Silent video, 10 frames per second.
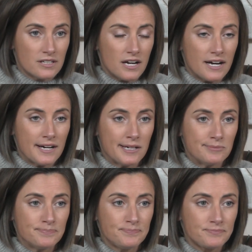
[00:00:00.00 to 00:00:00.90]

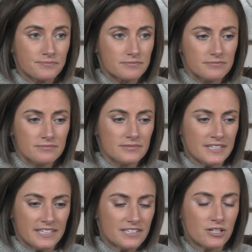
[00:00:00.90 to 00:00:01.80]

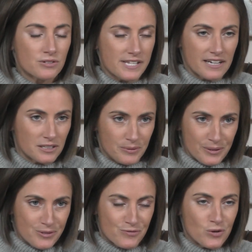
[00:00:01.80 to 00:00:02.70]
He didn't know exactly what
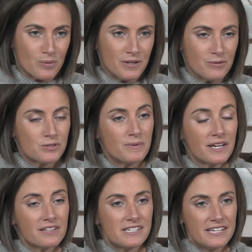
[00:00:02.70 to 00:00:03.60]
it was for, but it was
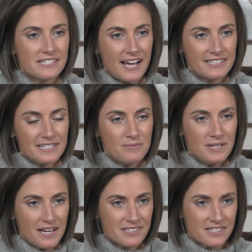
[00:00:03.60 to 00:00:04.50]
because he's had
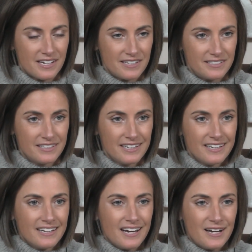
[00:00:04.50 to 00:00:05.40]
DBS done.
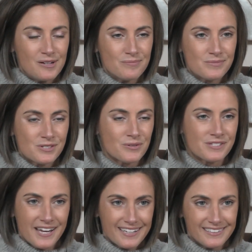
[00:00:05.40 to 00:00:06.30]
So
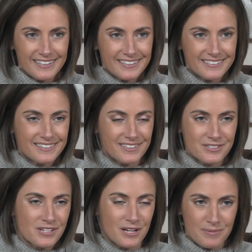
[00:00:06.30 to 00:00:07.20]
is that like,
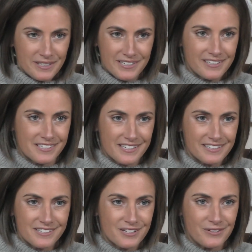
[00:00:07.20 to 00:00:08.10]
there's got to be a ton of
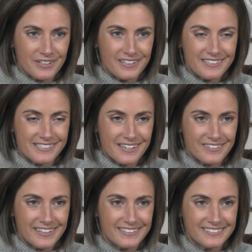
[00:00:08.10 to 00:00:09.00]
studies going on. Is that right?